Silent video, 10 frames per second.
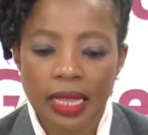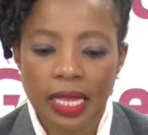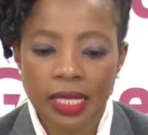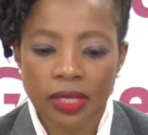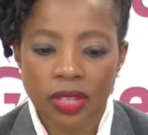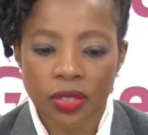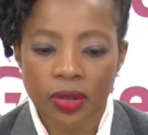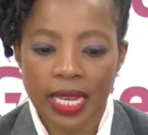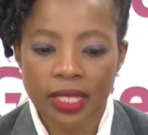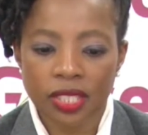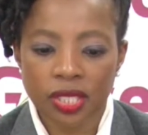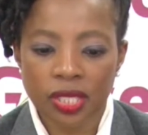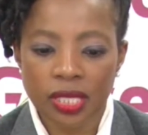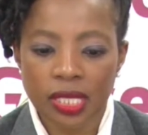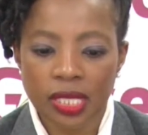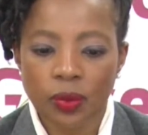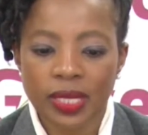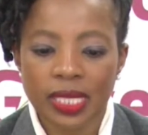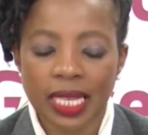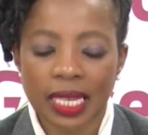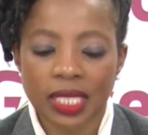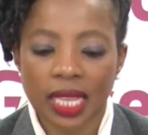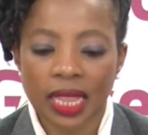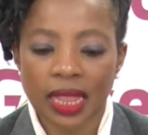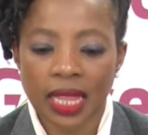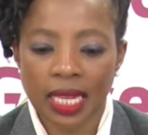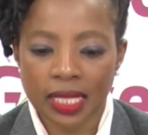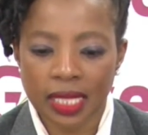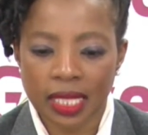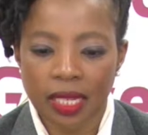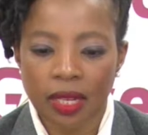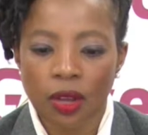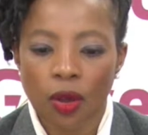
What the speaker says: these regulations with Section 30